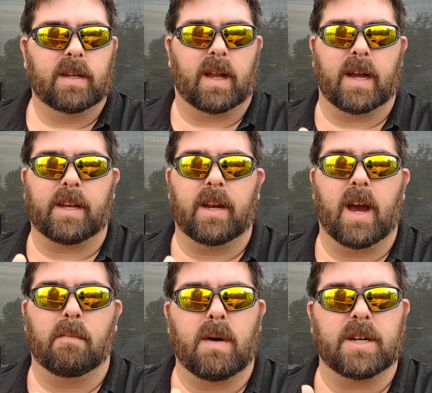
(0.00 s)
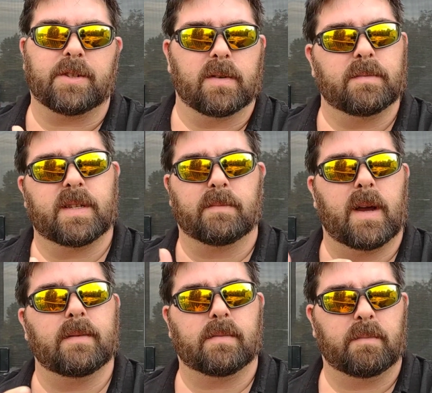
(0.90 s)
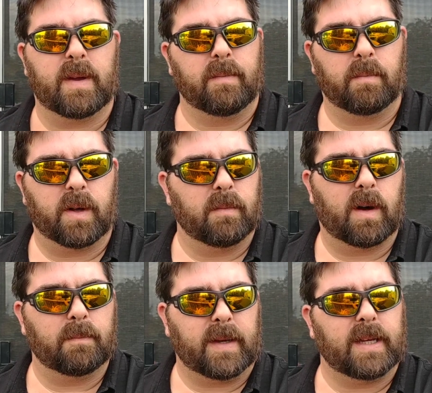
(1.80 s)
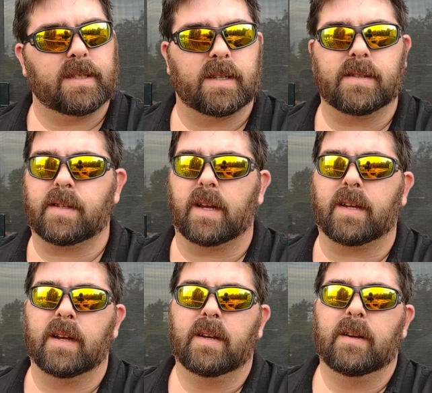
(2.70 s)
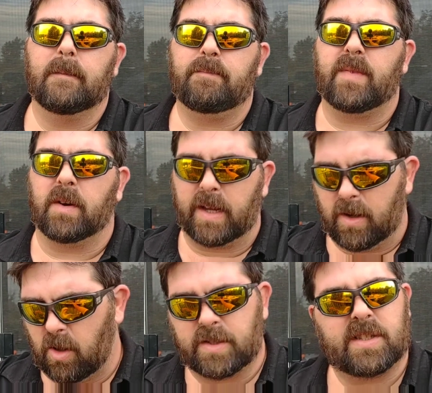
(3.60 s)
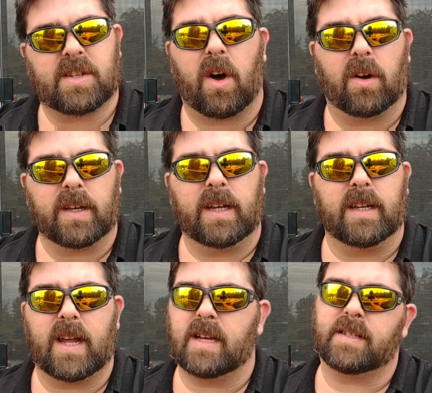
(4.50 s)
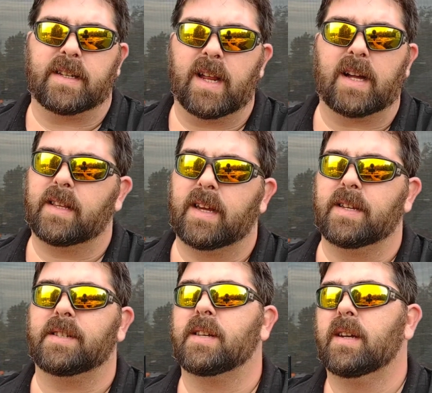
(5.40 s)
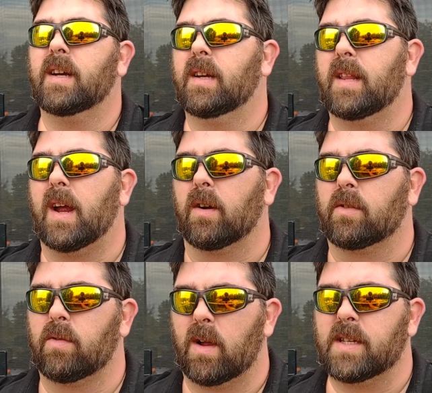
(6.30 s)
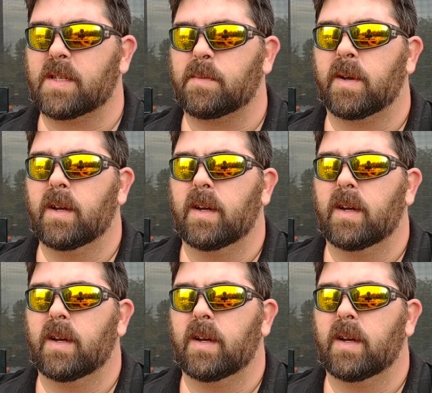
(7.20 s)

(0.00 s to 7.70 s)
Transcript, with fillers: Like, you know how mushrooms, sometimes when people put them on pizzas, like, they'll get all soggy and nasty. Not these. They are crisp.